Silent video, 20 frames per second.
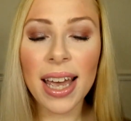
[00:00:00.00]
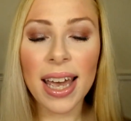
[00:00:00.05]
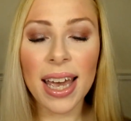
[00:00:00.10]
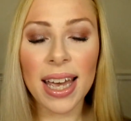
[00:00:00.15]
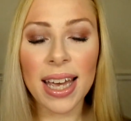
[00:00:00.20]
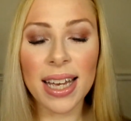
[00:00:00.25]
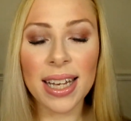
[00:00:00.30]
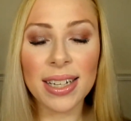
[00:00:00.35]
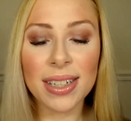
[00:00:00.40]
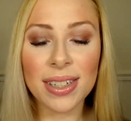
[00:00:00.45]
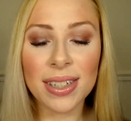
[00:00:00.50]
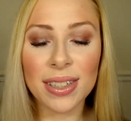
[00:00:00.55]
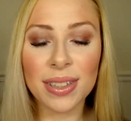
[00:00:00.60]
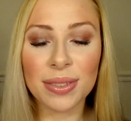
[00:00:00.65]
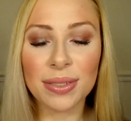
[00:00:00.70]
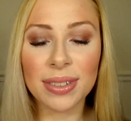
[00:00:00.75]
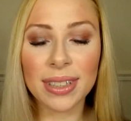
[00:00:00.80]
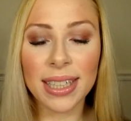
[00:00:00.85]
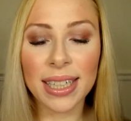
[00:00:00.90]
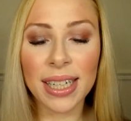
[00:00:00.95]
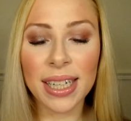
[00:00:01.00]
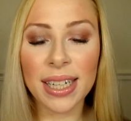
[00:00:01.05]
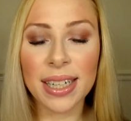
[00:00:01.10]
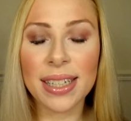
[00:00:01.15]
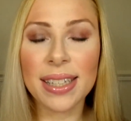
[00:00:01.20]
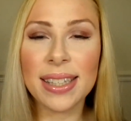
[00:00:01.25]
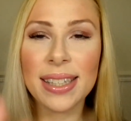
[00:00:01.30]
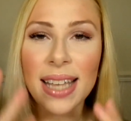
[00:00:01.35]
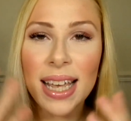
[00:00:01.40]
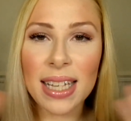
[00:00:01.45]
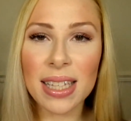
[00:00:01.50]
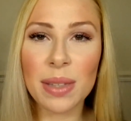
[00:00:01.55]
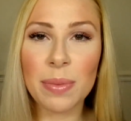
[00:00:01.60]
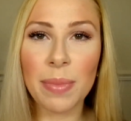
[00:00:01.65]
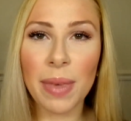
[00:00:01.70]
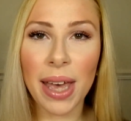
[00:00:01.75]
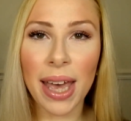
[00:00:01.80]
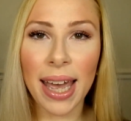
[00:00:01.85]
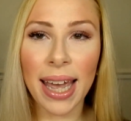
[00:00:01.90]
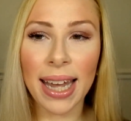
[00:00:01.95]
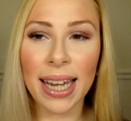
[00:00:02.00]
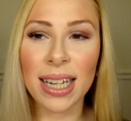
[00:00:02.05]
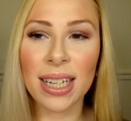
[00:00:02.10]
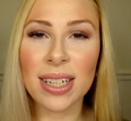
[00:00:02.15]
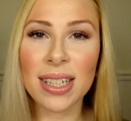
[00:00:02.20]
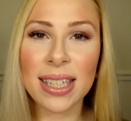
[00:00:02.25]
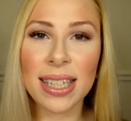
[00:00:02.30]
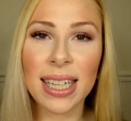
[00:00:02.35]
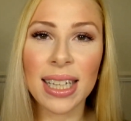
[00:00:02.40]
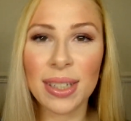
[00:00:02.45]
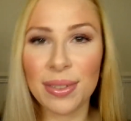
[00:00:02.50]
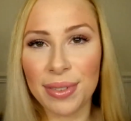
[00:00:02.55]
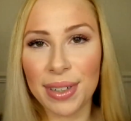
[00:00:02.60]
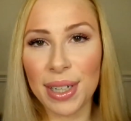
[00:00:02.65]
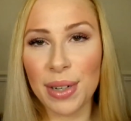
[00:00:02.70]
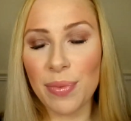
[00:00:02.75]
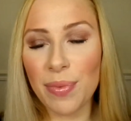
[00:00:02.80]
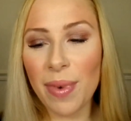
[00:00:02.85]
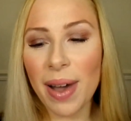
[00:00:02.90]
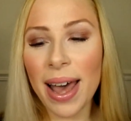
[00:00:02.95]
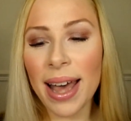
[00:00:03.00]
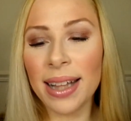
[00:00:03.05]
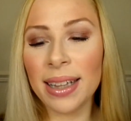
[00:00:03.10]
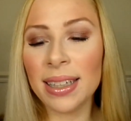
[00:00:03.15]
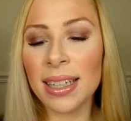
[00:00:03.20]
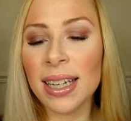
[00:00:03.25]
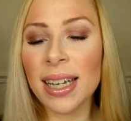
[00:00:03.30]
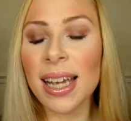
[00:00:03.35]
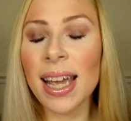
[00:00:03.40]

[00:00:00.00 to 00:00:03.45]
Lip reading: It just really sets my concealer really well,